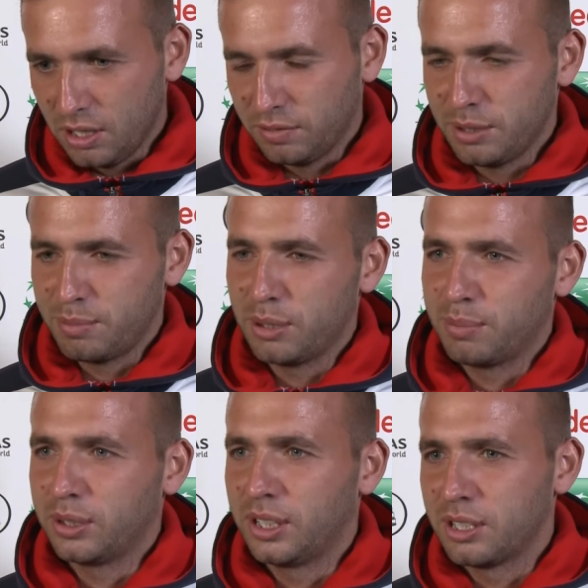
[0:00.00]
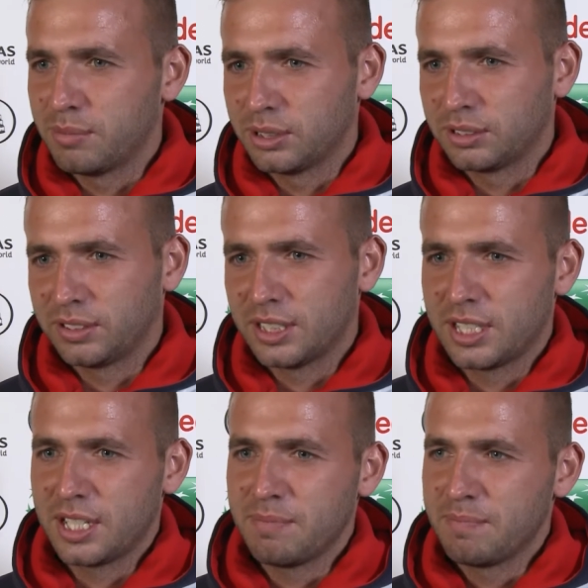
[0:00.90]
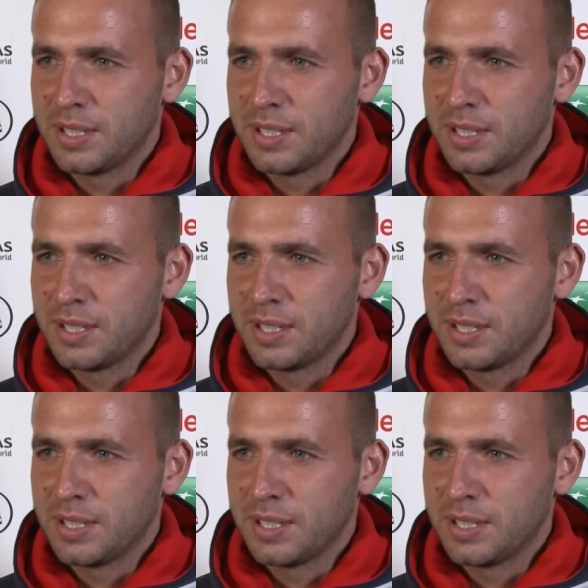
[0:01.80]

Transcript: hopefully put a point on the board for the team.